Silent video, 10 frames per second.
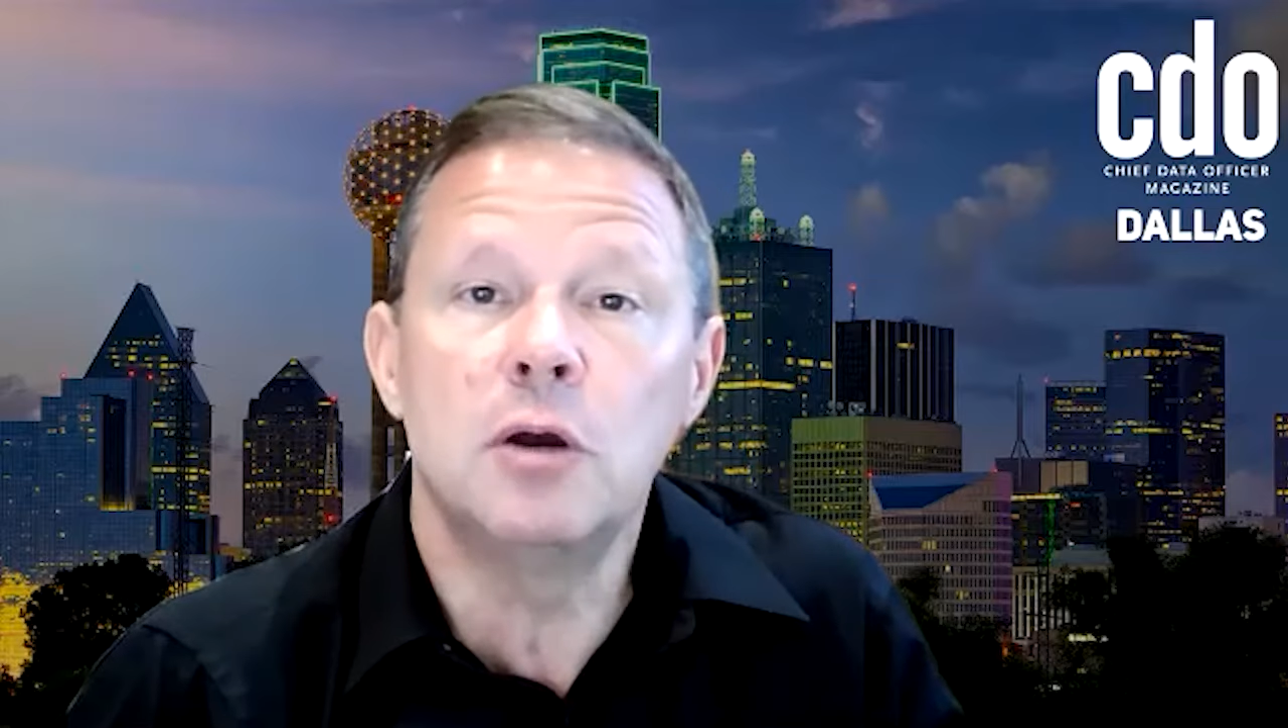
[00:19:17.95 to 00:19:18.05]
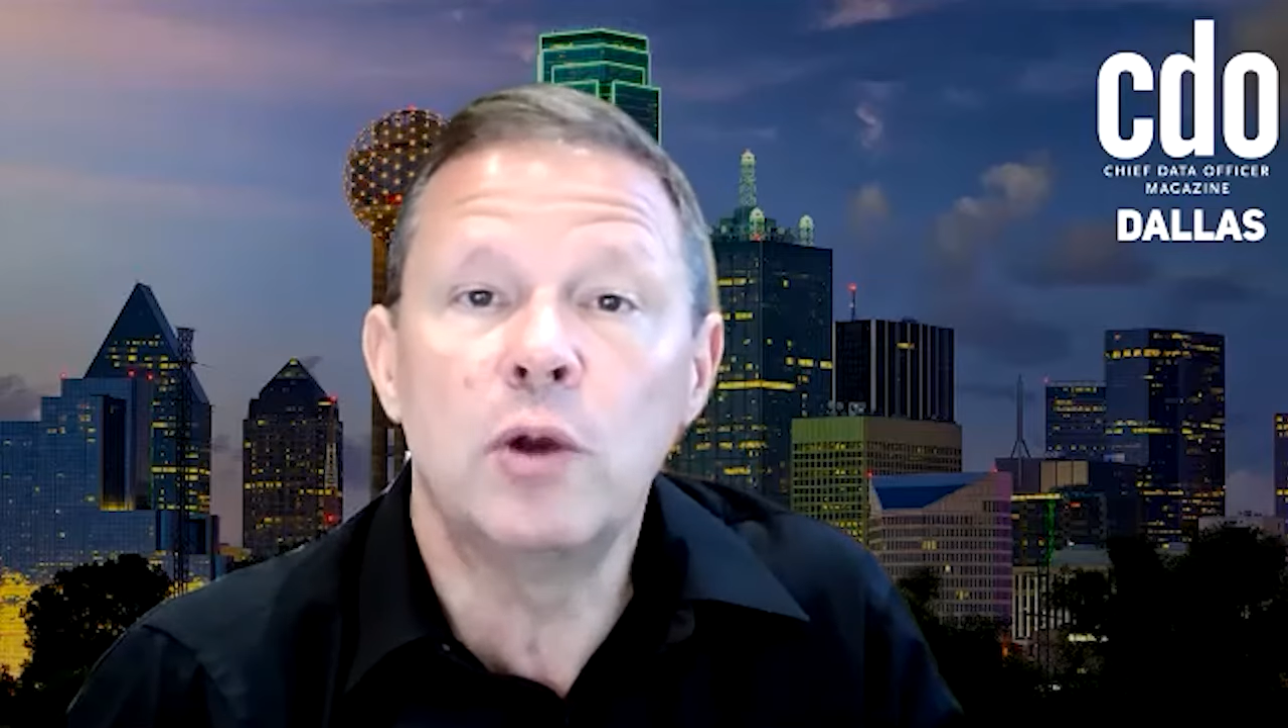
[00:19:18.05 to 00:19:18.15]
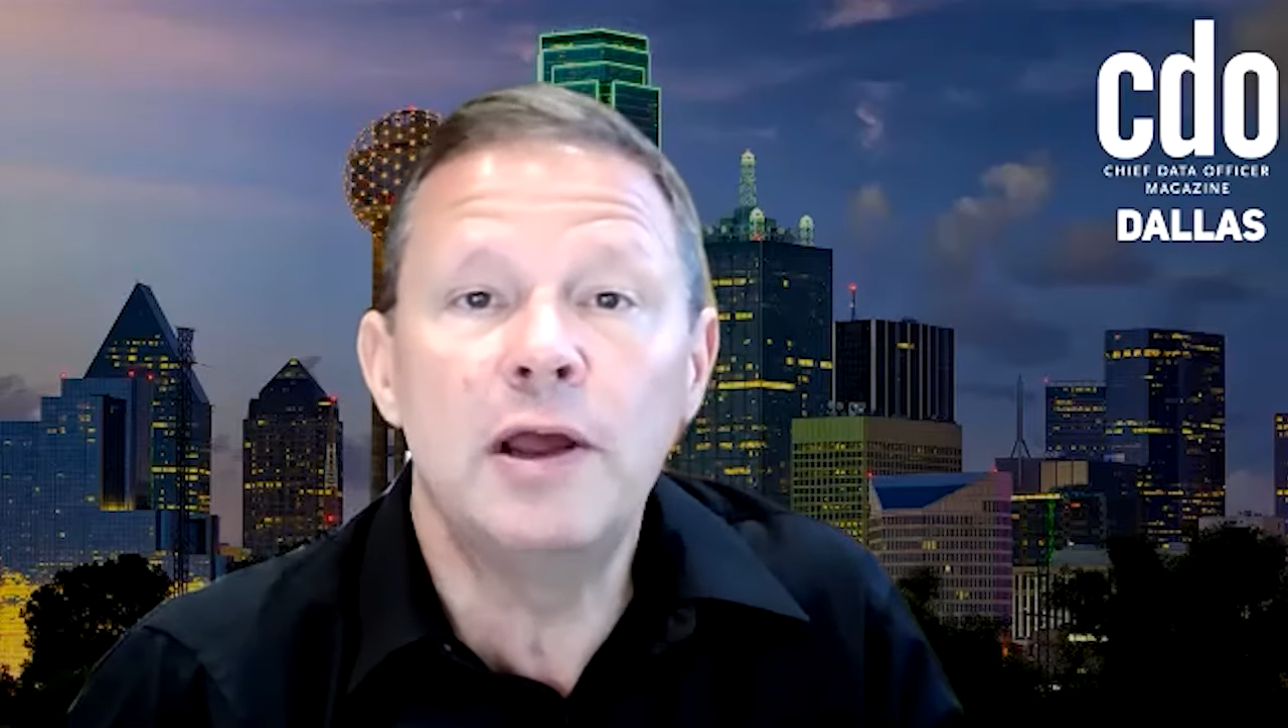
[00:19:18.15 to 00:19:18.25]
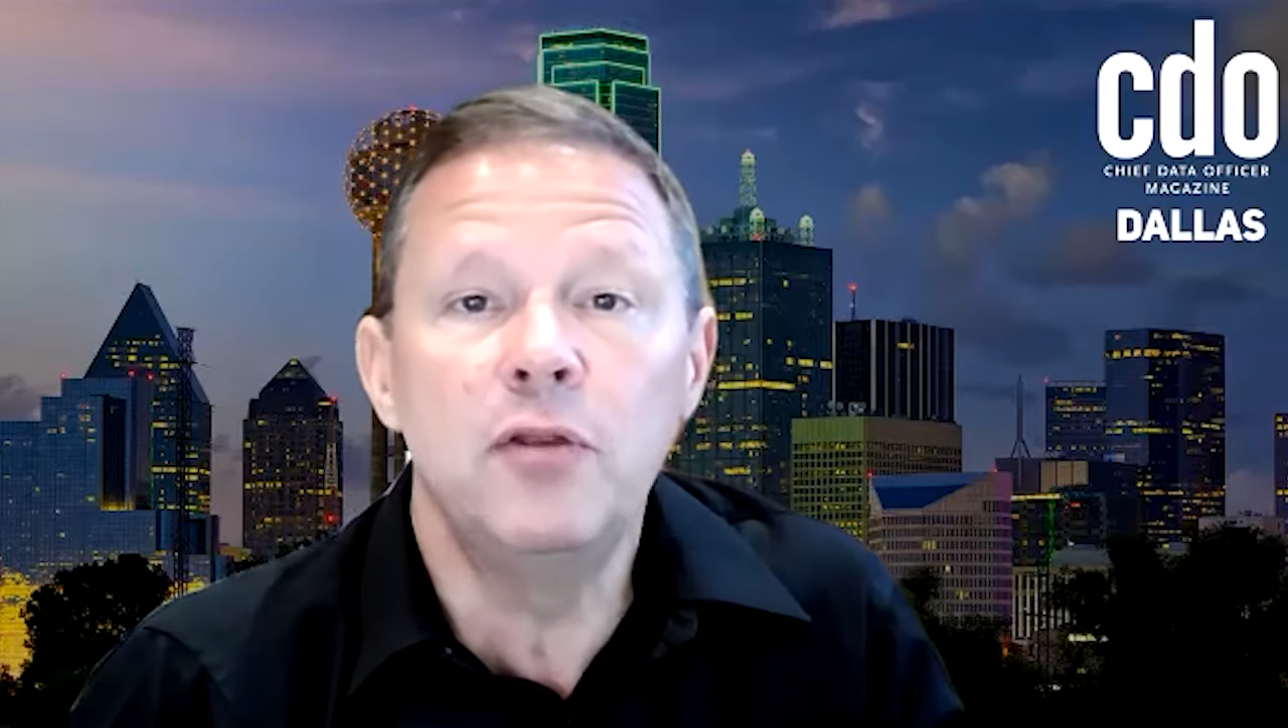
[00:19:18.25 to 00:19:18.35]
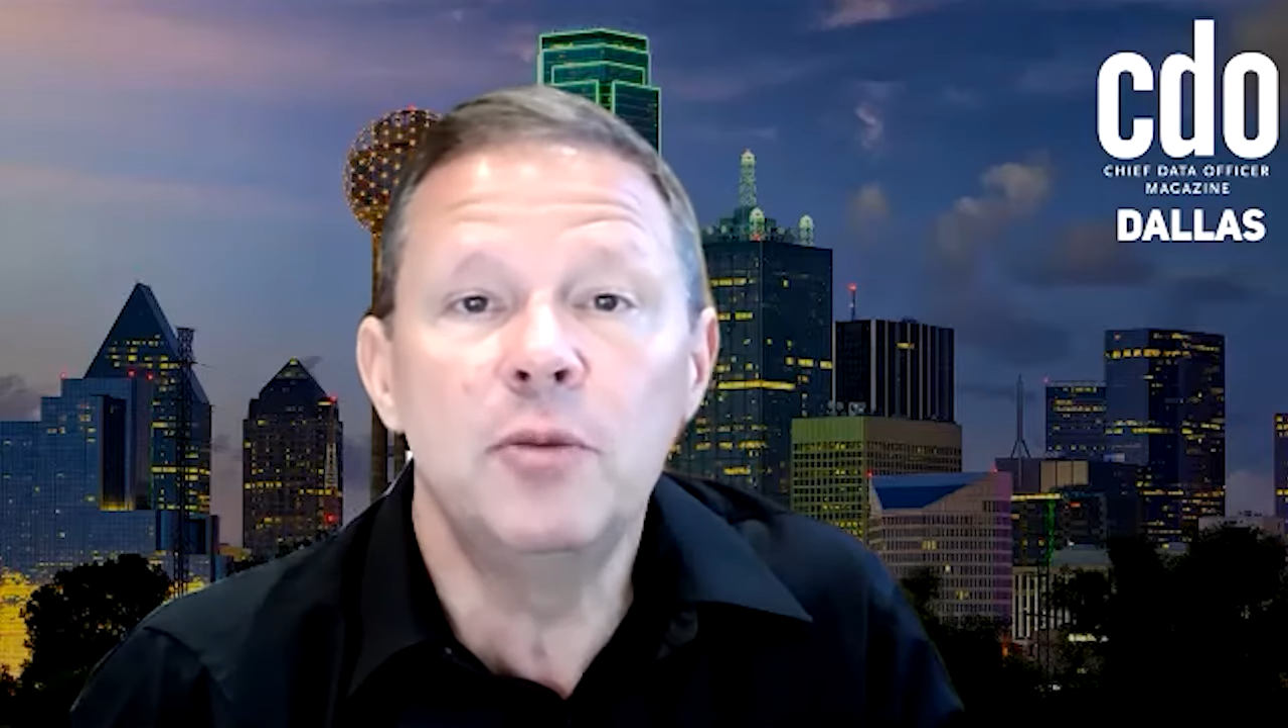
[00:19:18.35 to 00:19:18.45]

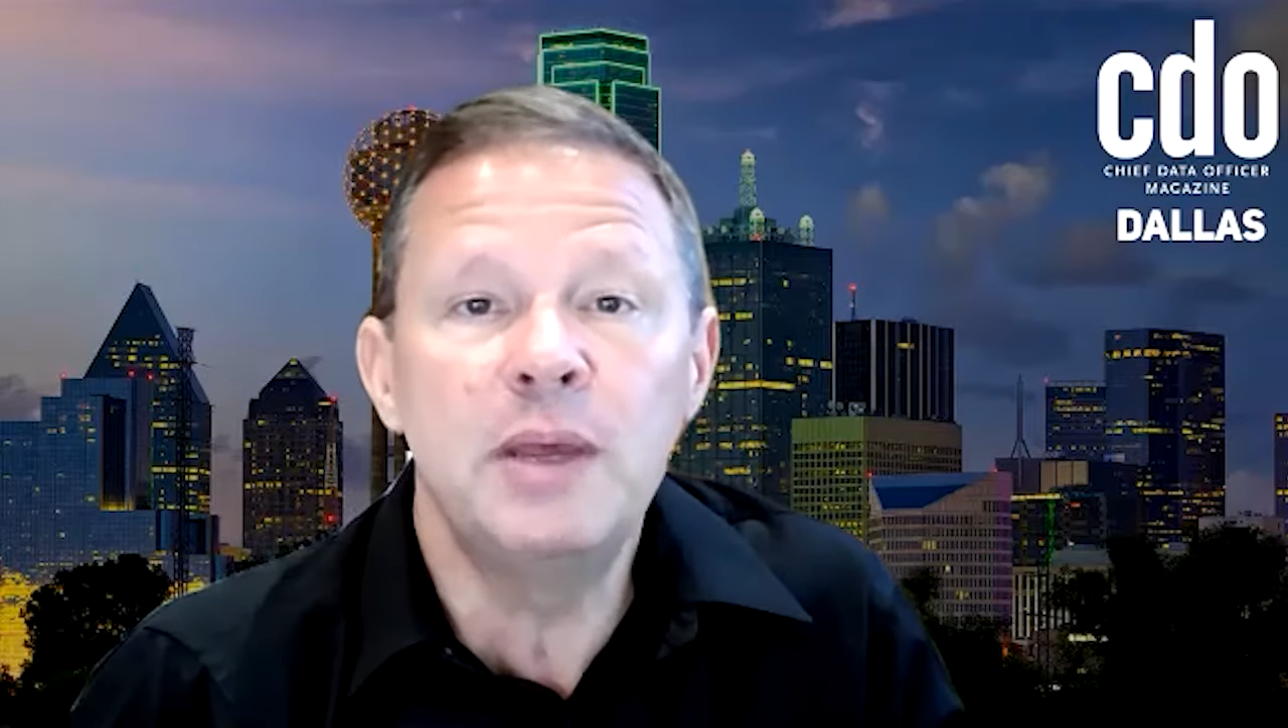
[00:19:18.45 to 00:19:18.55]
around the